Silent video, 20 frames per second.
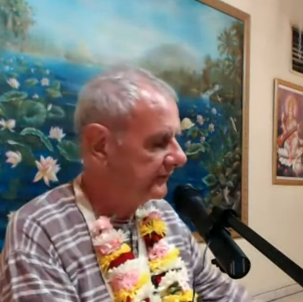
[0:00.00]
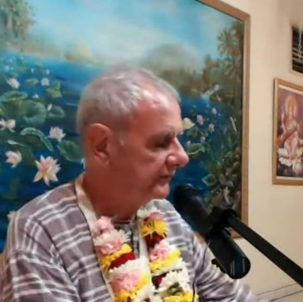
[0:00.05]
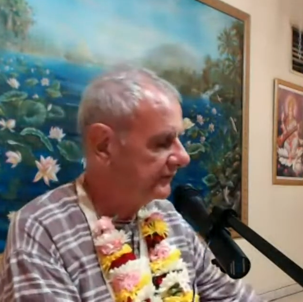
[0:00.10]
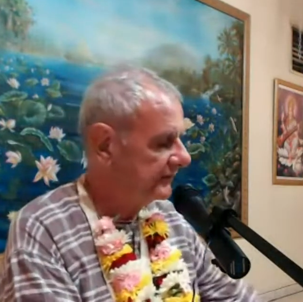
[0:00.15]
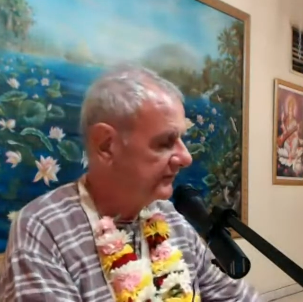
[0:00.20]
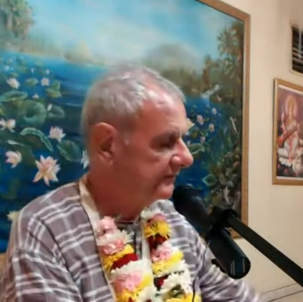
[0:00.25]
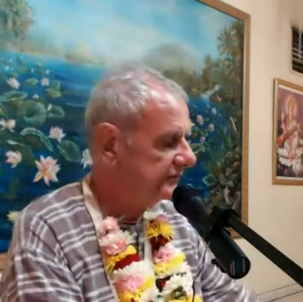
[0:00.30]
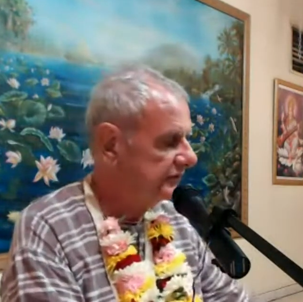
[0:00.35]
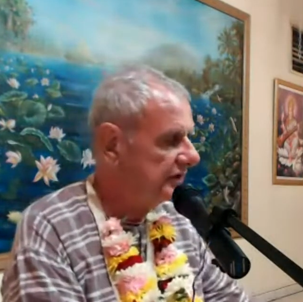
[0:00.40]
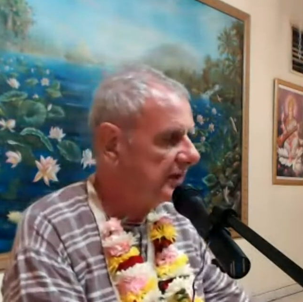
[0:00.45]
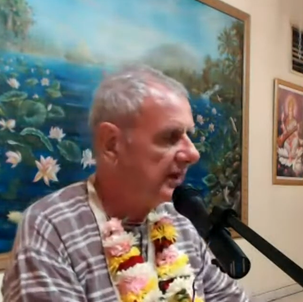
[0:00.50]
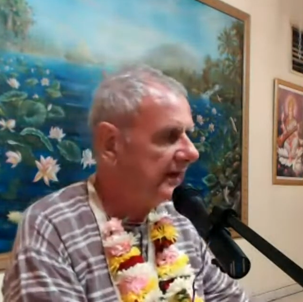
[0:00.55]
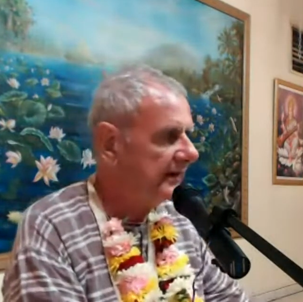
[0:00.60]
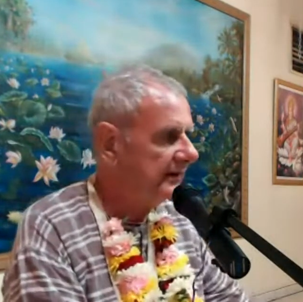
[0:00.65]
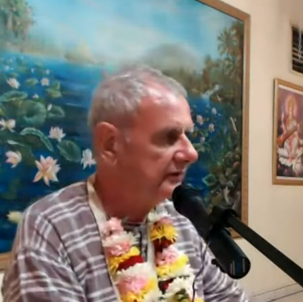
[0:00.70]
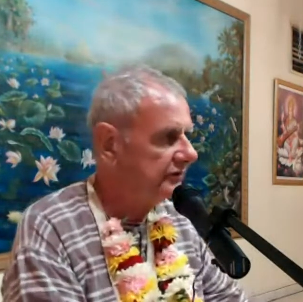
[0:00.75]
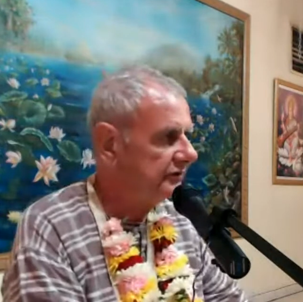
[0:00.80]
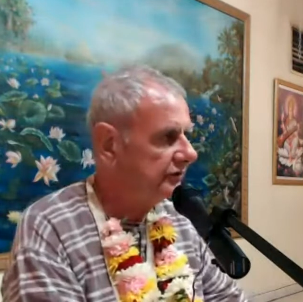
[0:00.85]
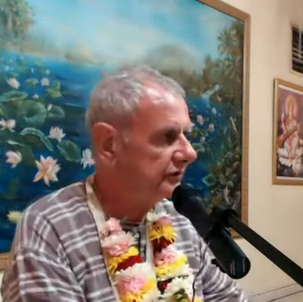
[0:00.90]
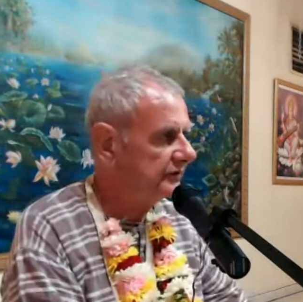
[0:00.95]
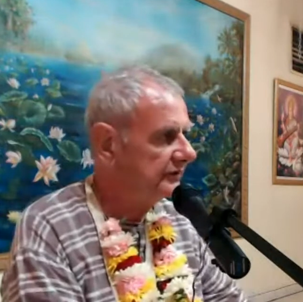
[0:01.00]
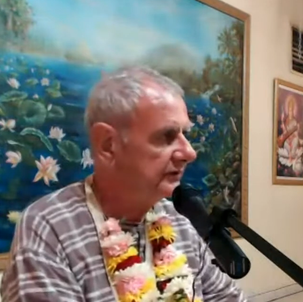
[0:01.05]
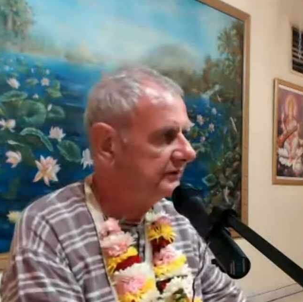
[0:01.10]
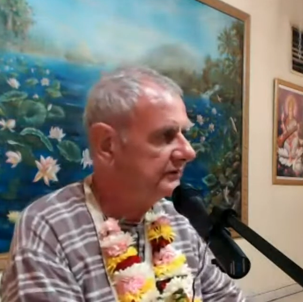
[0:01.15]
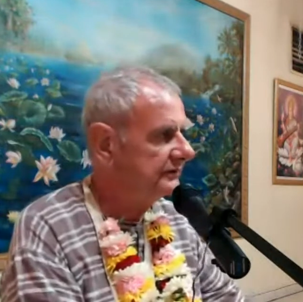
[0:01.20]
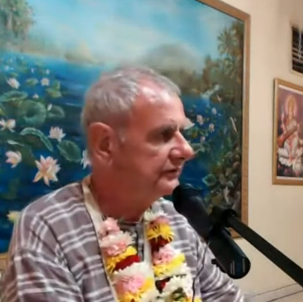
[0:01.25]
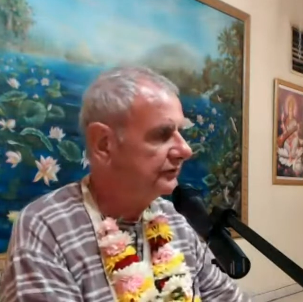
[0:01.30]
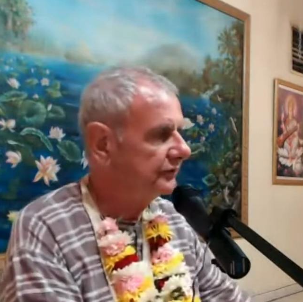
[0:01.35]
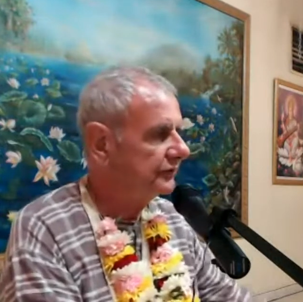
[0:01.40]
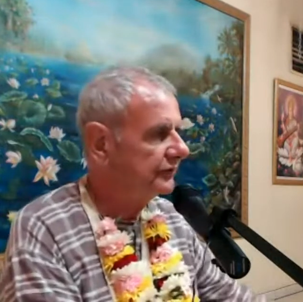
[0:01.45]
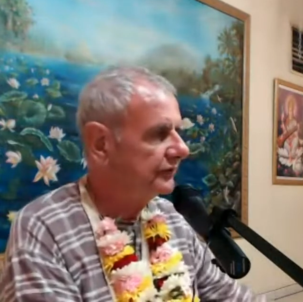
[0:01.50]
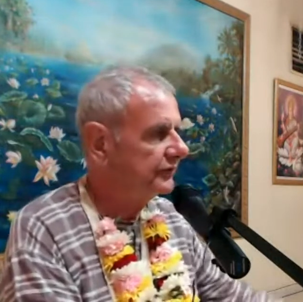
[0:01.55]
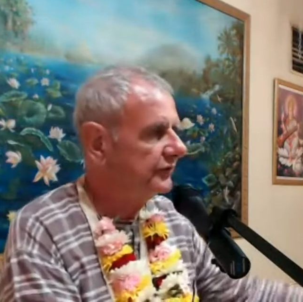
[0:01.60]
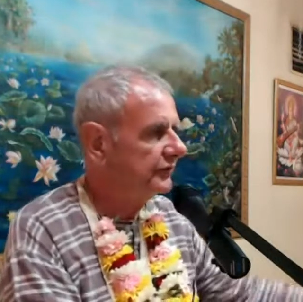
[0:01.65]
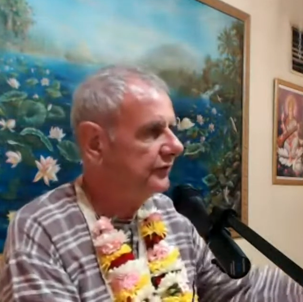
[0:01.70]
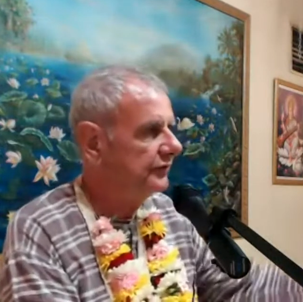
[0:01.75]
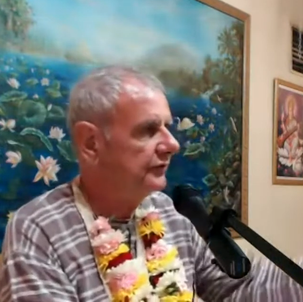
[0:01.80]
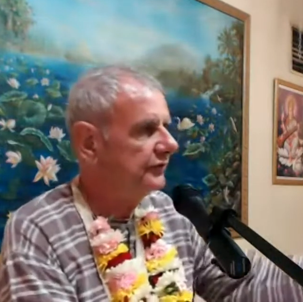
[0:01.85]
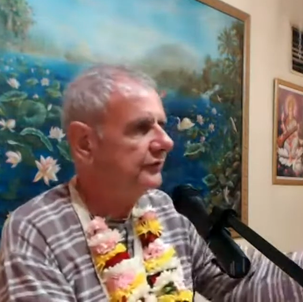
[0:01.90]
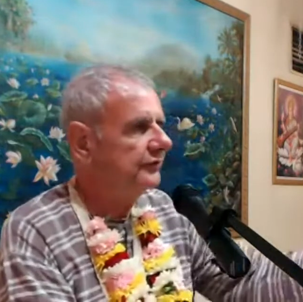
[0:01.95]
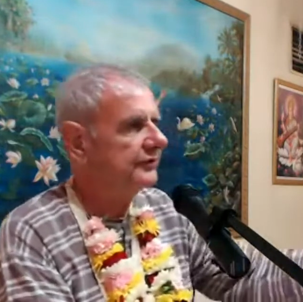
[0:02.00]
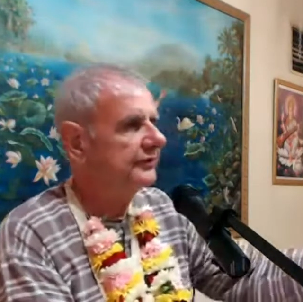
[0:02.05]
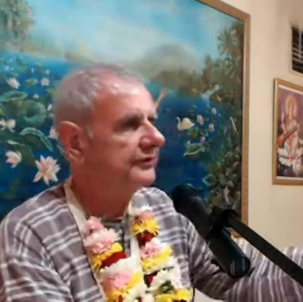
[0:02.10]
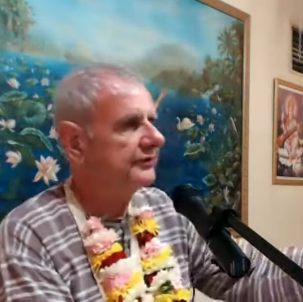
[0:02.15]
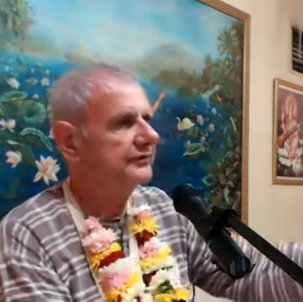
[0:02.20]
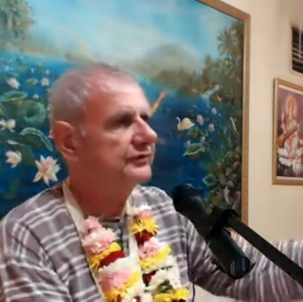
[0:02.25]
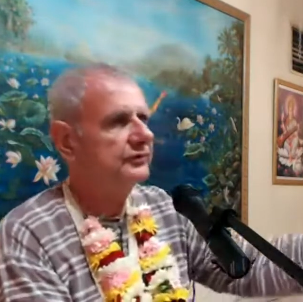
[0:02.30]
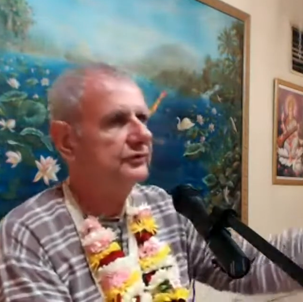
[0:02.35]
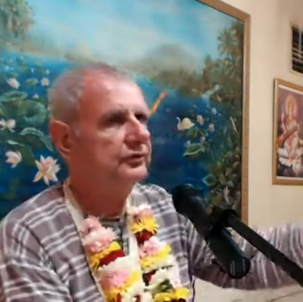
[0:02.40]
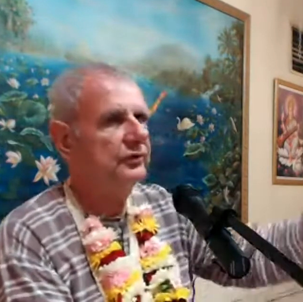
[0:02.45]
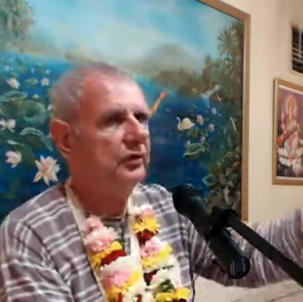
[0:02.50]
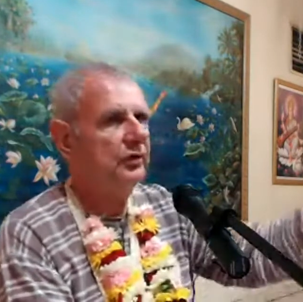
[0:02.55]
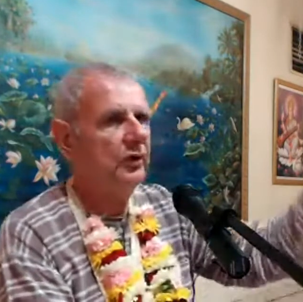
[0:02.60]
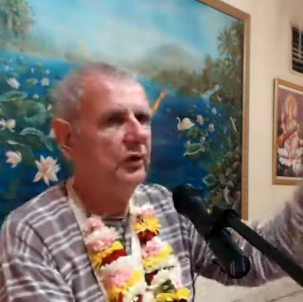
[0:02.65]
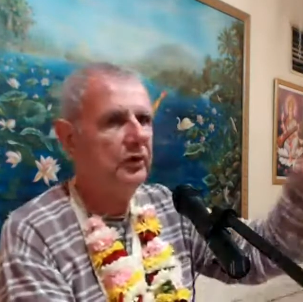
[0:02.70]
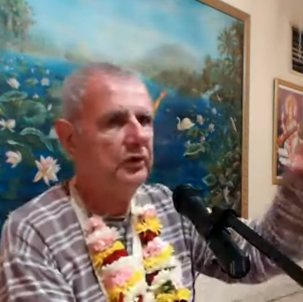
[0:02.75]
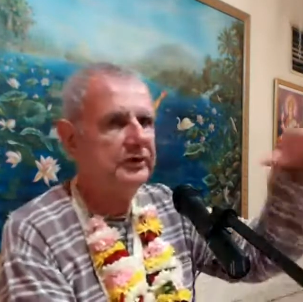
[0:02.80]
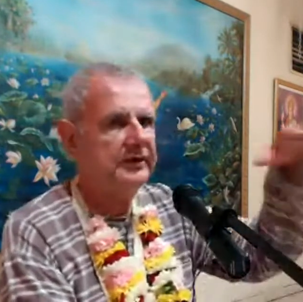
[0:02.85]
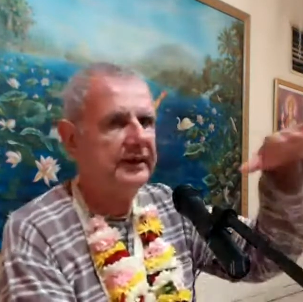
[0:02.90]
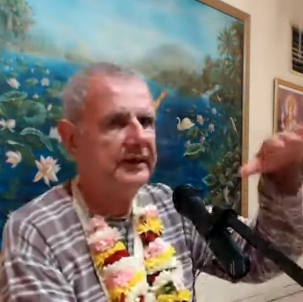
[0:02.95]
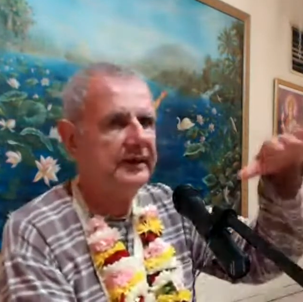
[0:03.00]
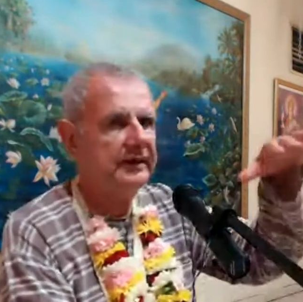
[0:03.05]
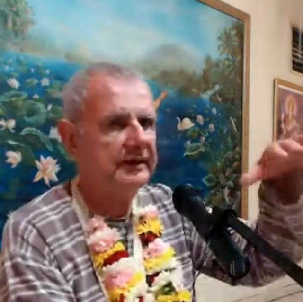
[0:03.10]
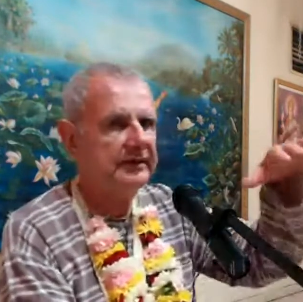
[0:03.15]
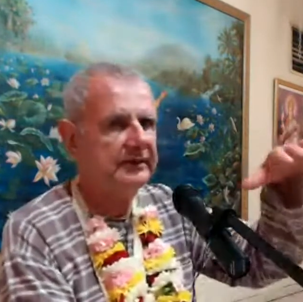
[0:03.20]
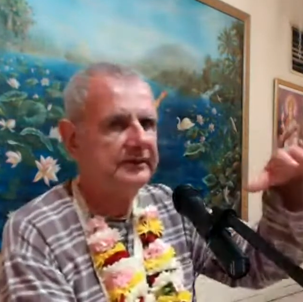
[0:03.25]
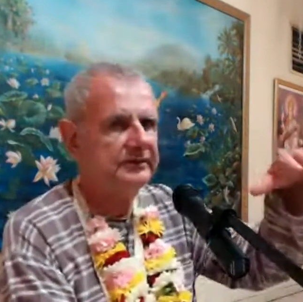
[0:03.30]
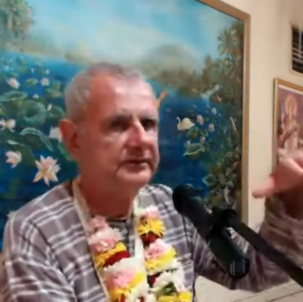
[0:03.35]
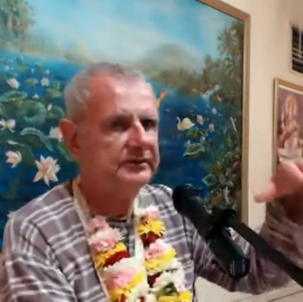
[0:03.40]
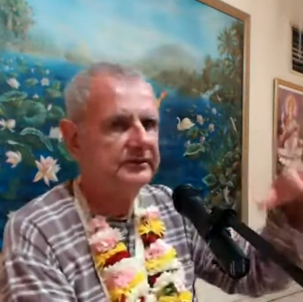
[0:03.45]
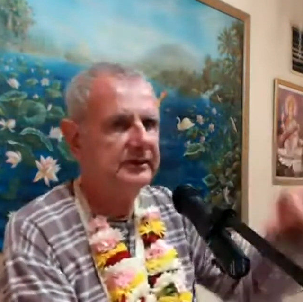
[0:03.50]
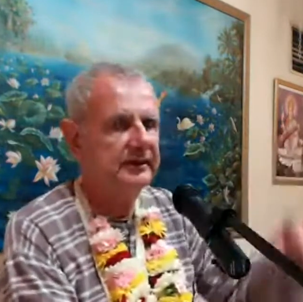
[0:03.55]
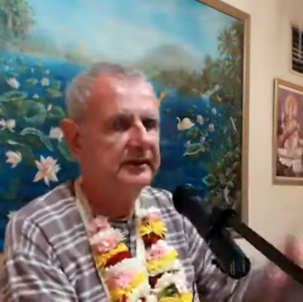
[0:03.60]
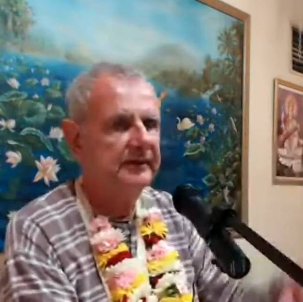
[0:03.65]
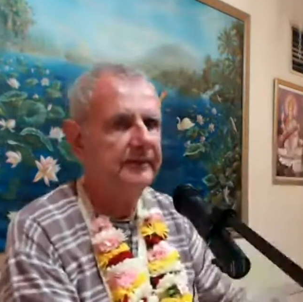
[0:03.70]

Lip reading: from childhood to youth to old age,